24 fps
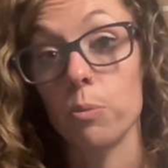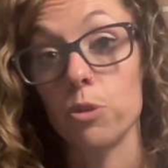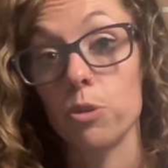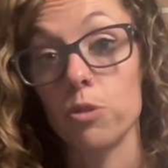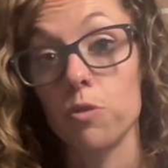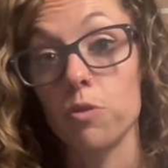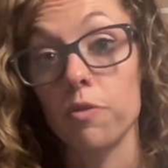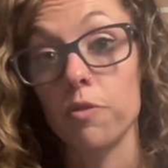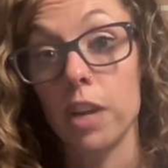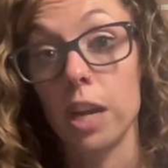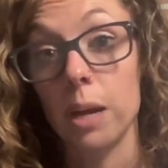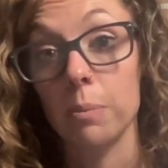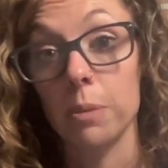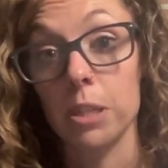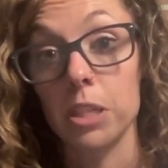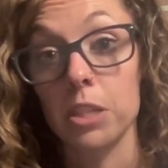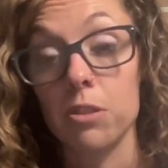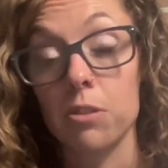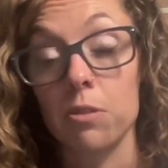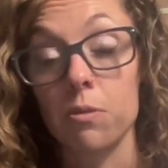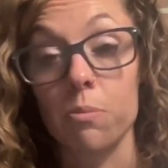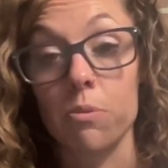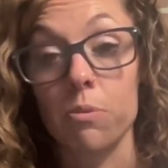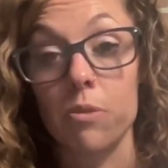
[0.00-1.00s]
to families
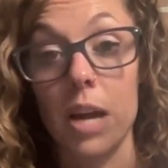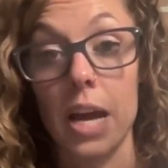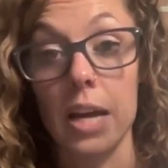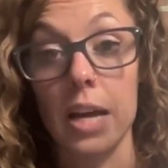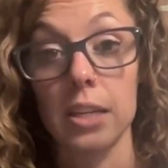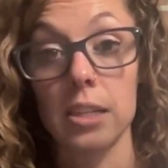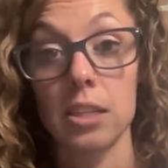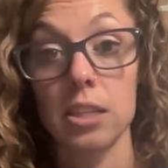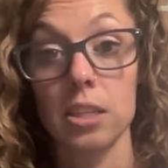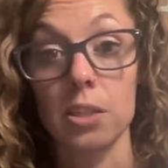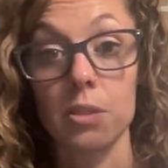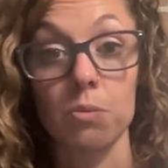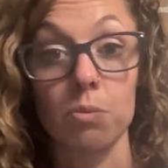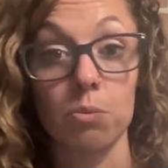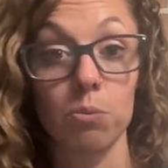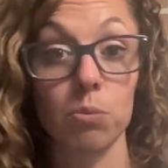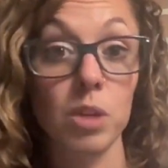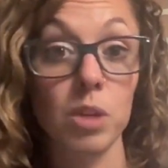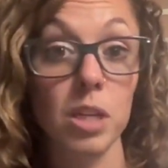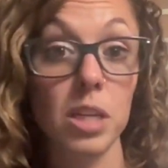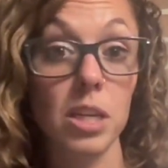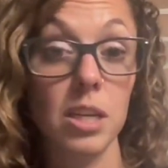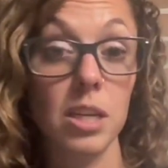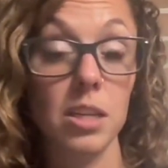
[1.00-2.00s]
to practice
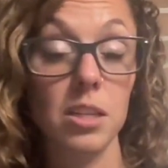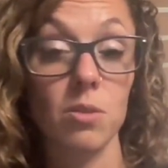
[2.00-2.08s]
reading.